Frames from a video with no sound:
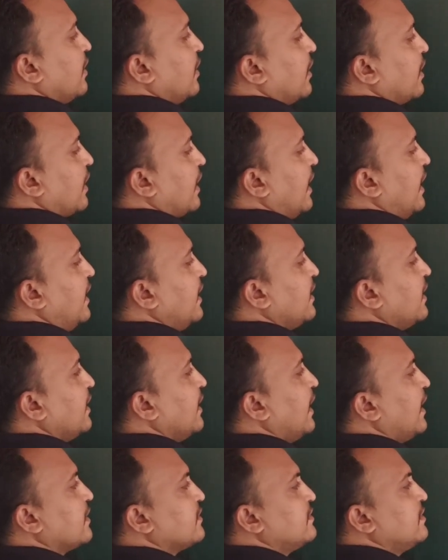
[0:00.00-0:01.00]
a
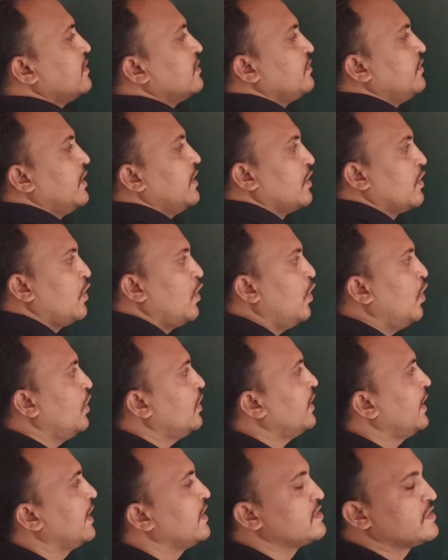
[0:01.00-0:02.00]
radical axis will
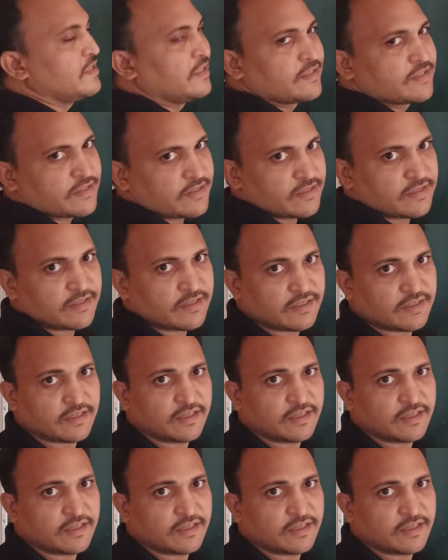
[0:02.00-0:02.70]
not exist.